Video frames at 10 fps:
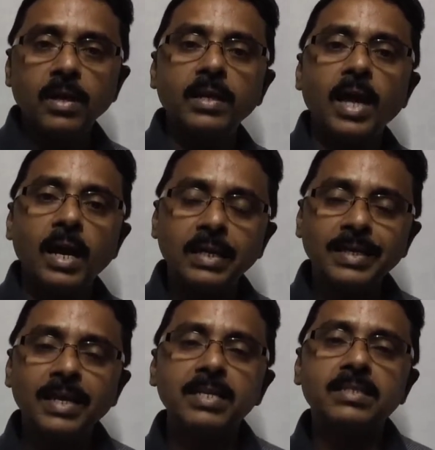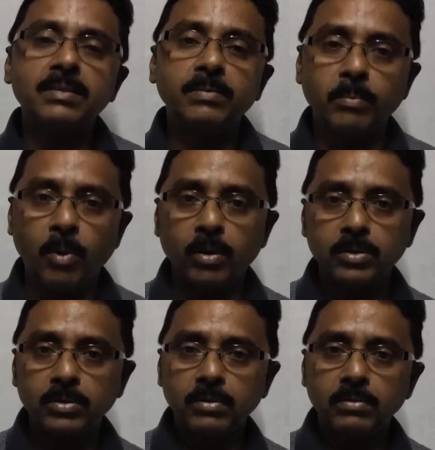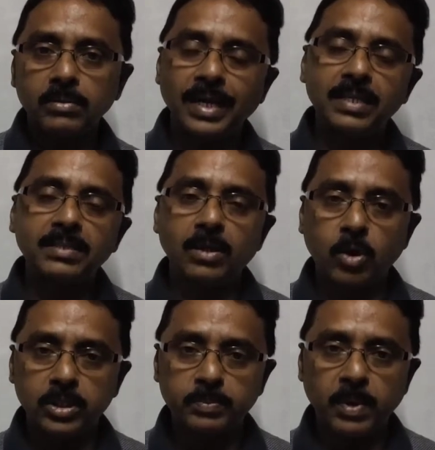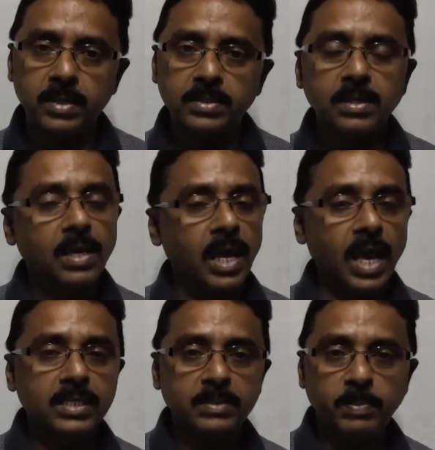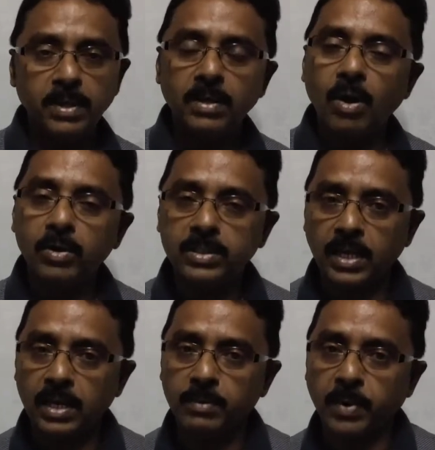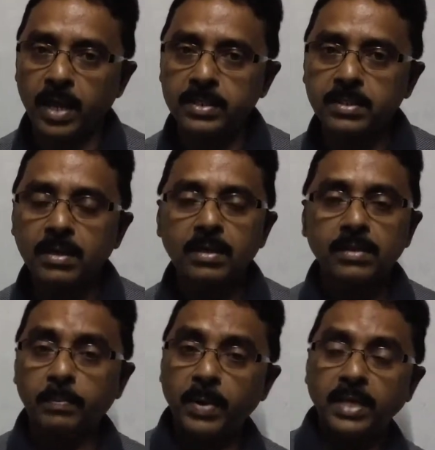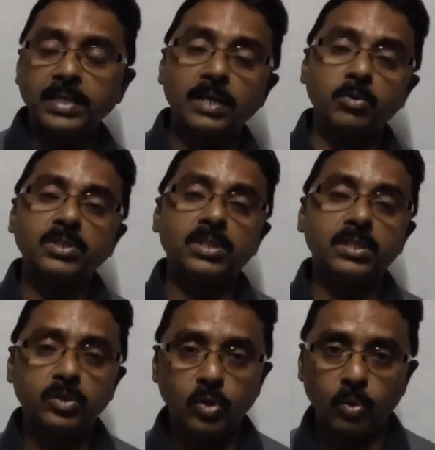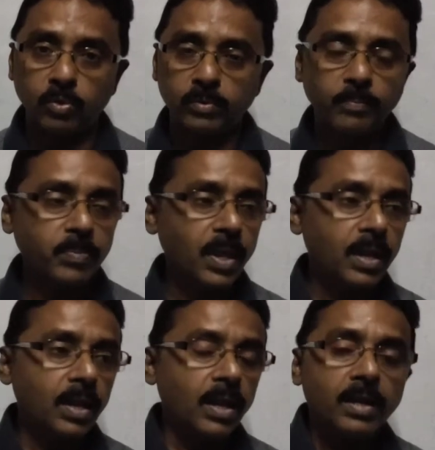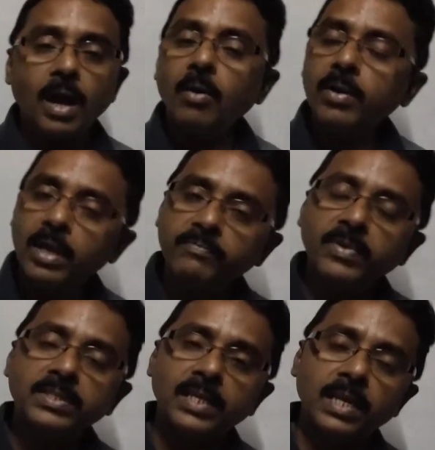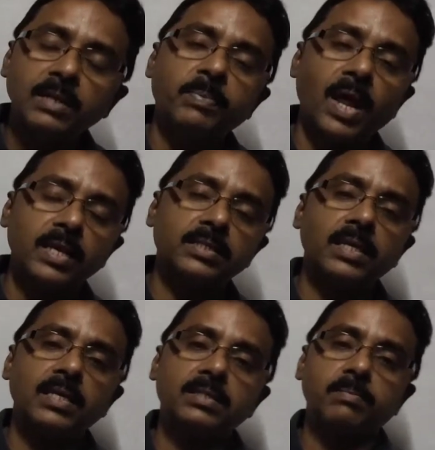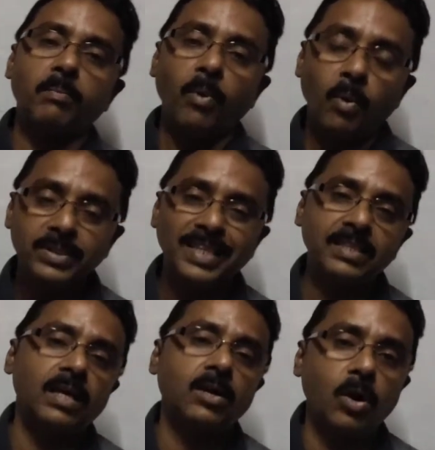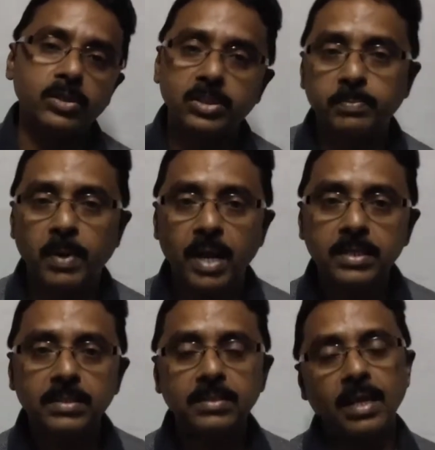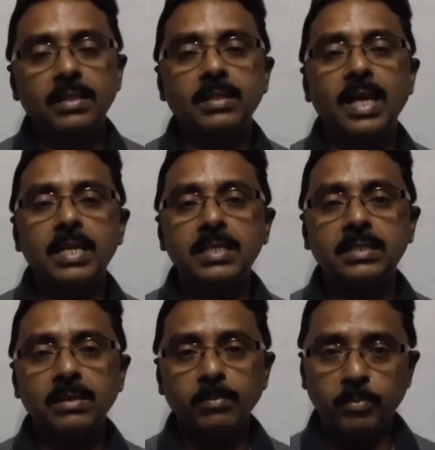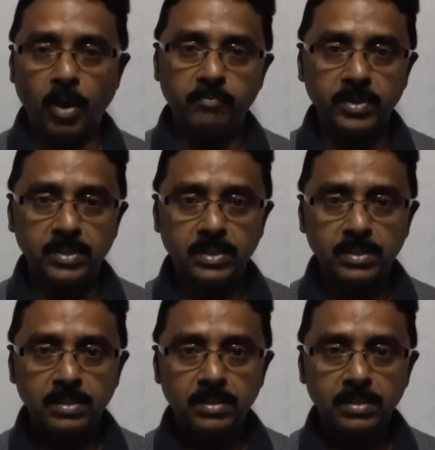an article is bought, that is the cost price. SP or selling price, the price at which it is sold. Now if the selling price is more than the cost price, then there is profit.